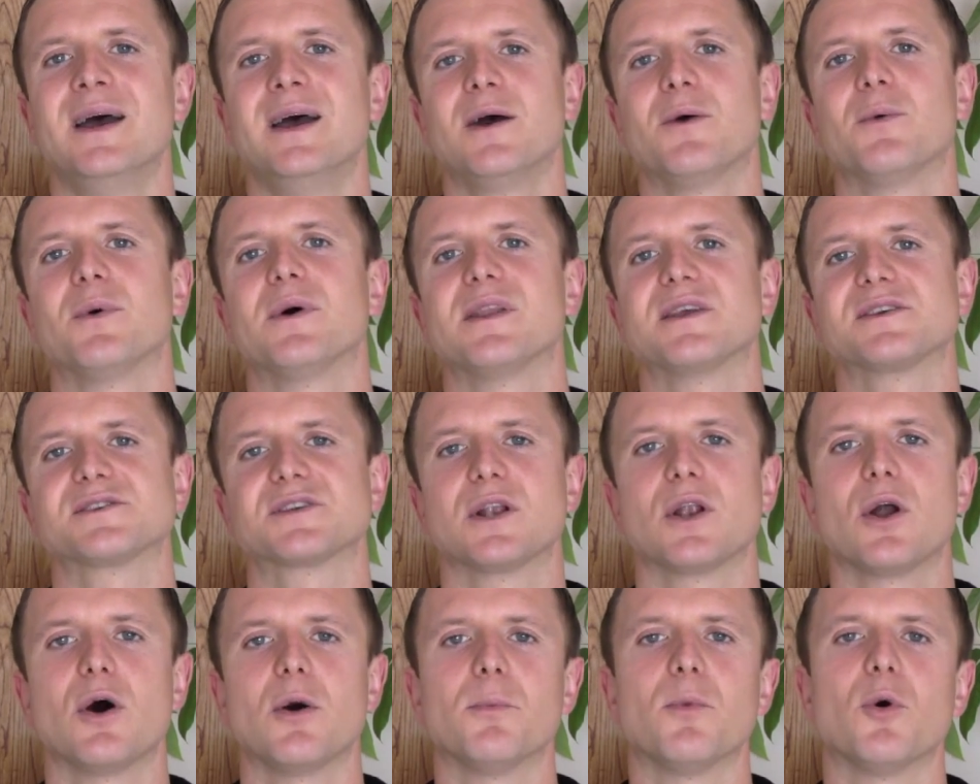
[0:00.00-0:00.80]
where there's a
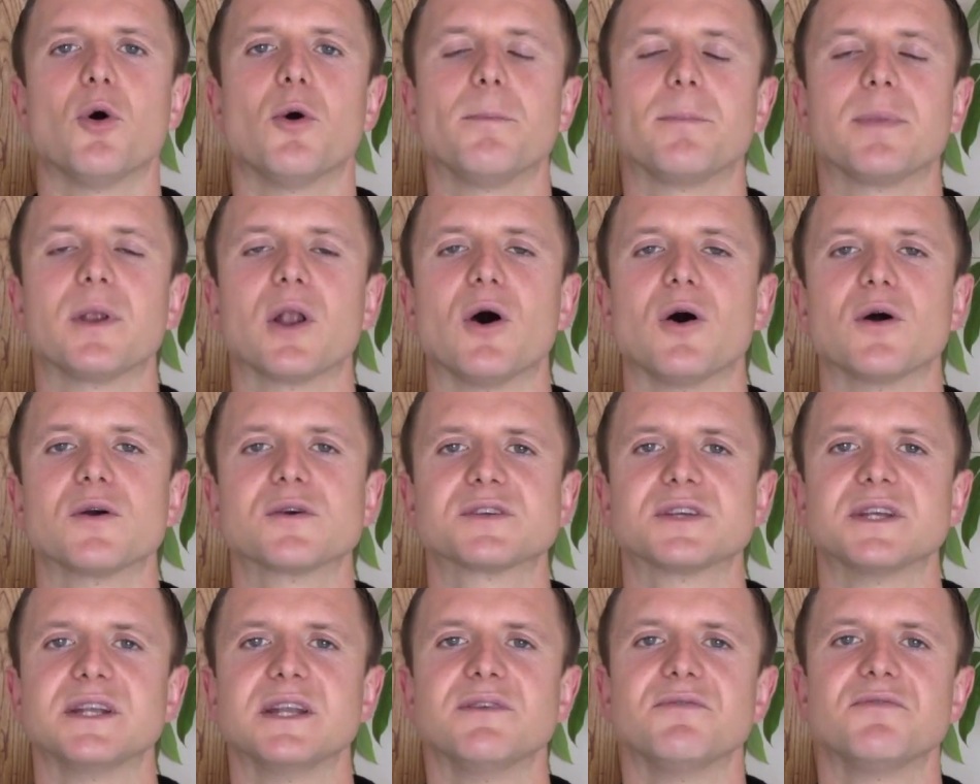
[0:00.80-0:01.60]
lot more blogs
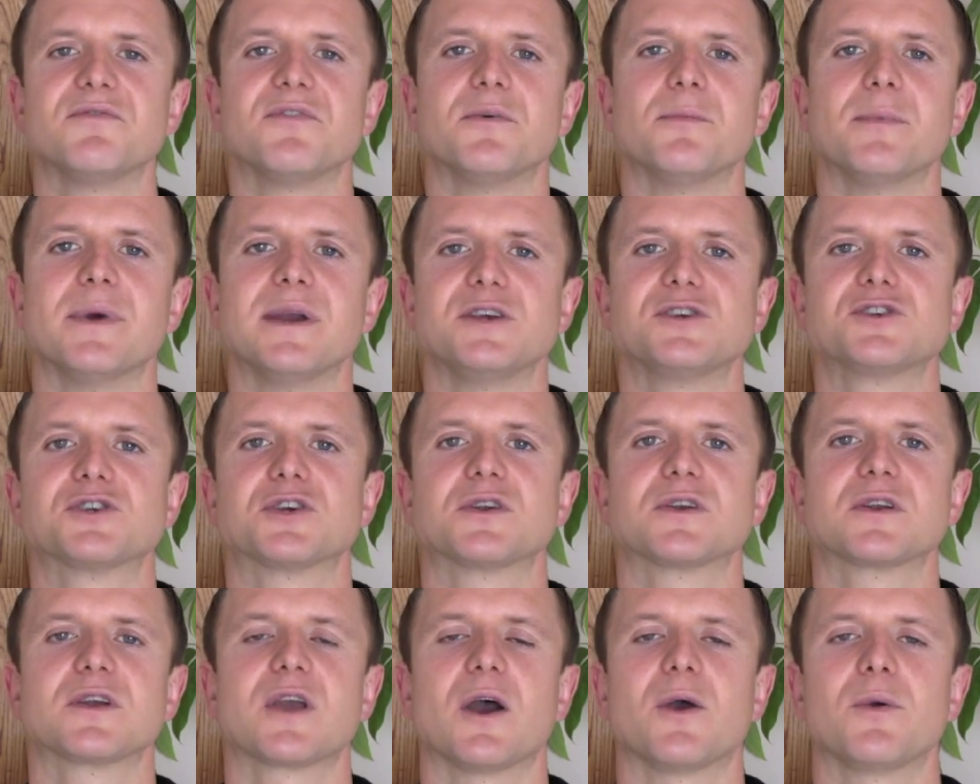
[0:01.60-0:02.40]
and
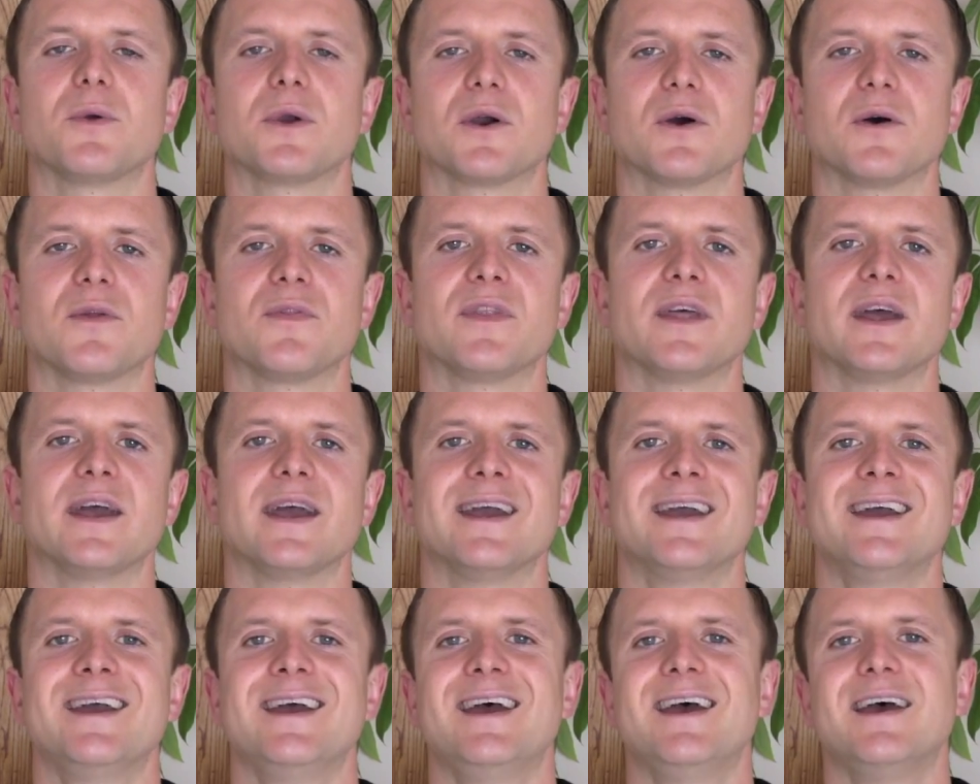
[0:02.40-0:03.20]
information going on there